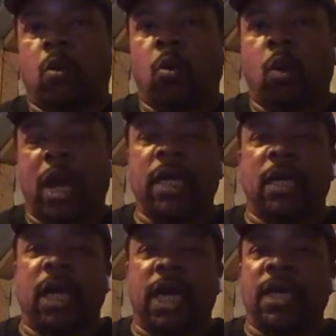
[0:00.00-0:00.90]
in
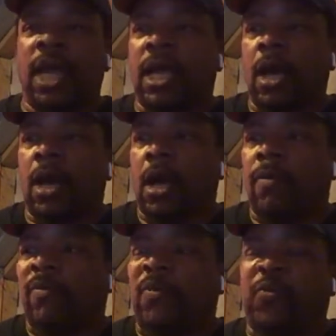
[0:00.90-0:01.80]
a
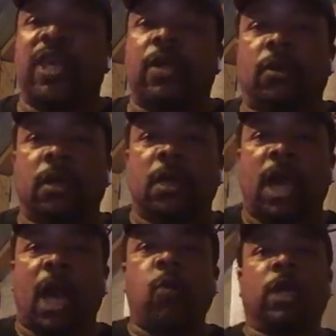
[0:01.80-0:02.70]
feel. I
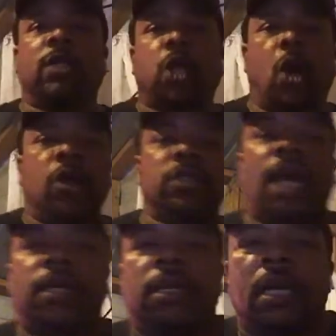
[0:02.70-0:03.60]
want a dog
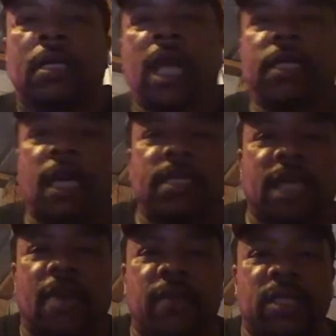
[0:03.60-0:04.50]
that does
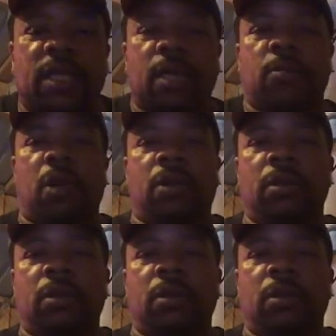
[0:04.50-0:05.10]
everything, bro.